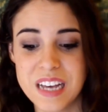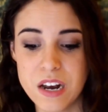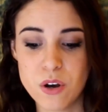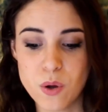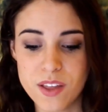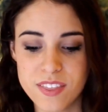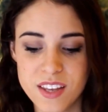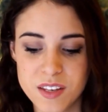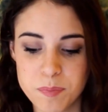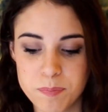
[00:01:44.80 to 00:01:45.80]
I don't know. I
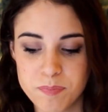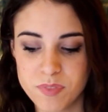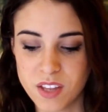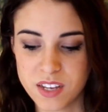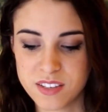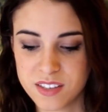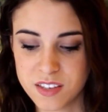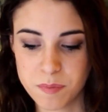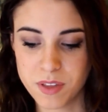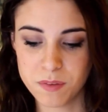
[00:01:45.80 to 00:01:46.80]
think I said
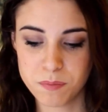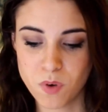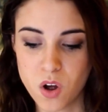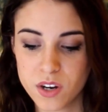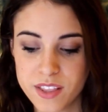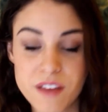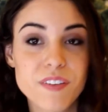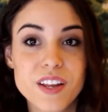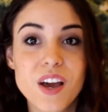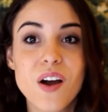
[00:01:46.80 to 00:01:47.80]
something wrong in that
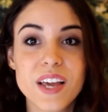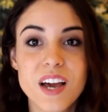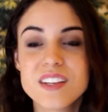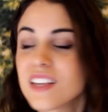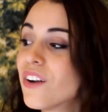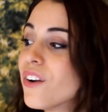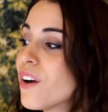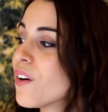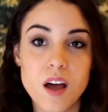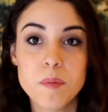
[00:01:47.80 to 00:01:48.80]
video, I guess. I don't
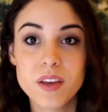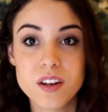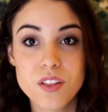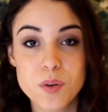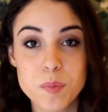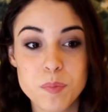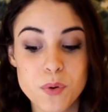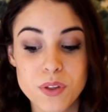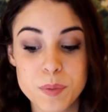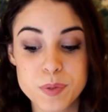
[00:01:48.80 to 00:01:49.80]
know. I'll make another
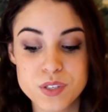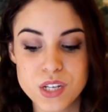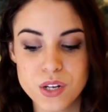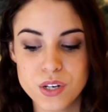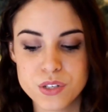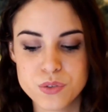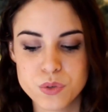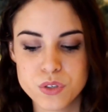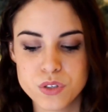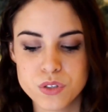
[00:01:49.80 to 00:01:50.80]
borderline personality
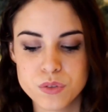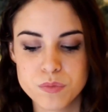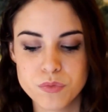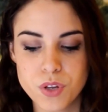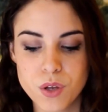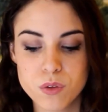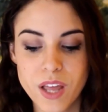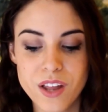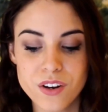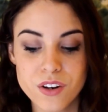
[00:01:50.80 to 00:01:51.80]
disorder video
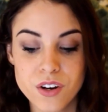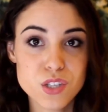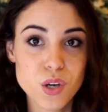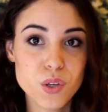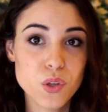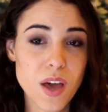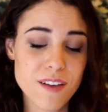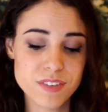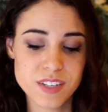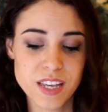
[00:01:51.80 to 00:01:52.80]
later. So you'll
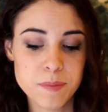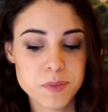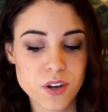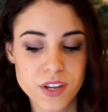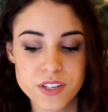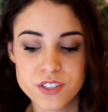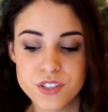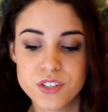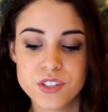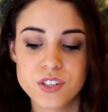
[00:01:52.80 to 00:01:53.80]
have to keep talking to
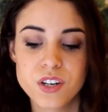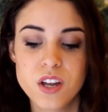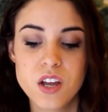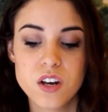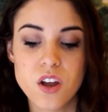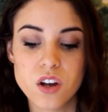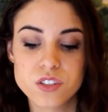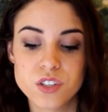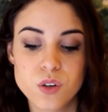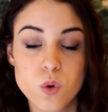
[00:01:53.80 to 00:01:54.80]
your
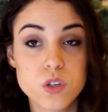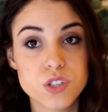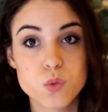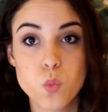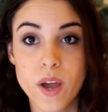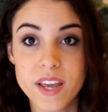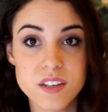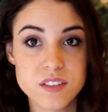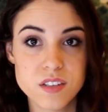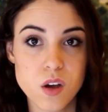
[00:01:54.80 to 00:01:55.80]
doctor or just
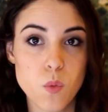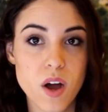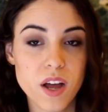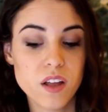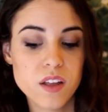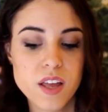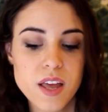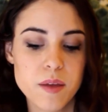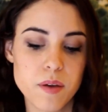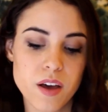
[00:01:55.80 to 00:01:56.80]
wait a while
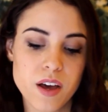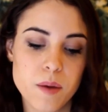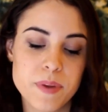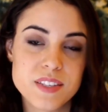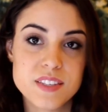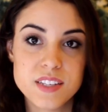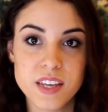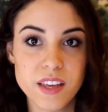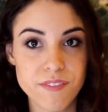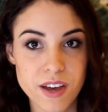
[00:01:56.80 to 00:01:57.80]
and
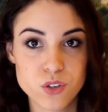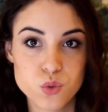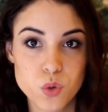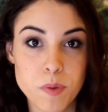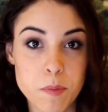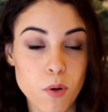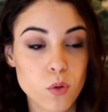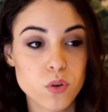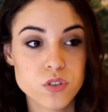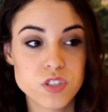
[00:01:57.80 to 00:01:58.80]
see if actual
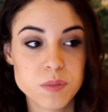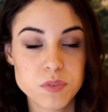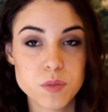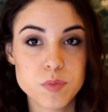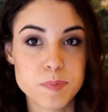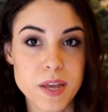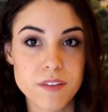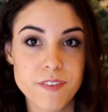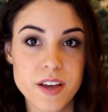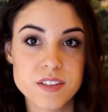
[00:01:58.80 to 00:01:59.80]
bipolar symptoms
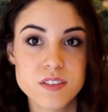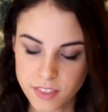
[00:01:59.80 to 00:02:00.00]
manifest.